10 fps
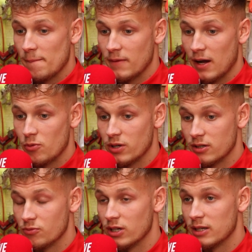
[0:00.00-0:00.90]
now we
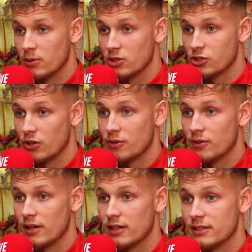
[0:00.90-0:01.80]
can really push on
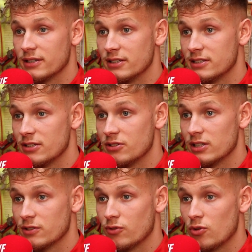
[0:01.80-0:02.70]
and continue
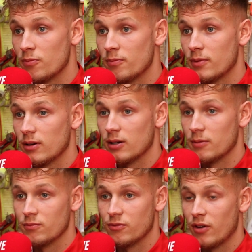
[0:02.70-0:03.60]
this form.
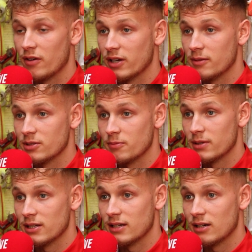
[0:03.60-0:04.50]
5 games
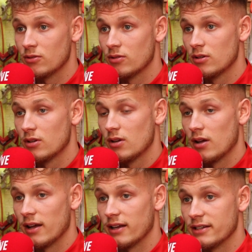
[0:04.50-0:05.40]
unbeaten now,
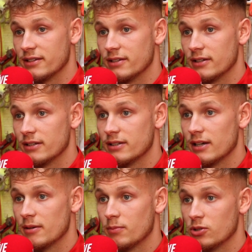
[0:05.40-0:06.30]
and
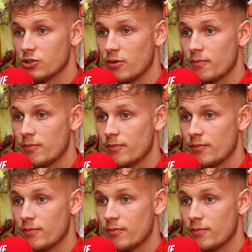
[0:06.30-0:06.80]
push on.